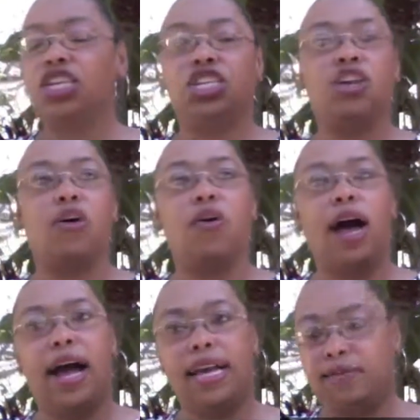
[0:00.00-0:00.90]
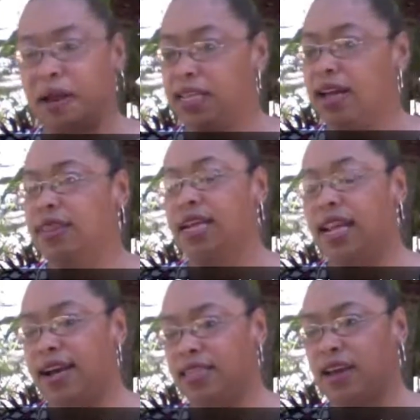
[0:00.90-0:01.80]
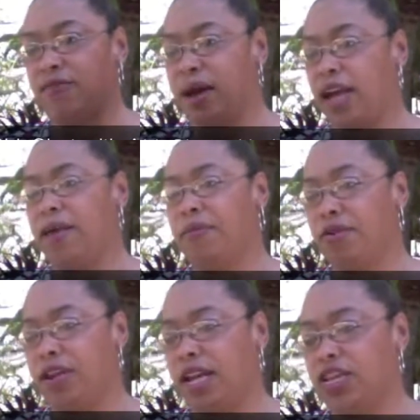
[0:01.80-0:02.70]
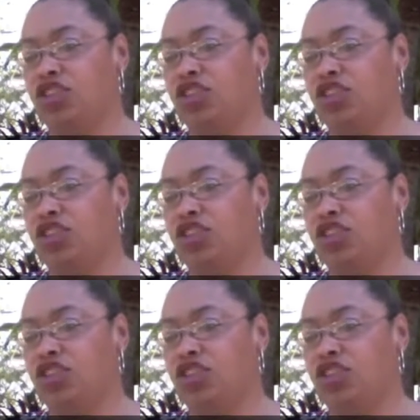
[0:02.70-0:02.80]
So I expect nothing less of my community.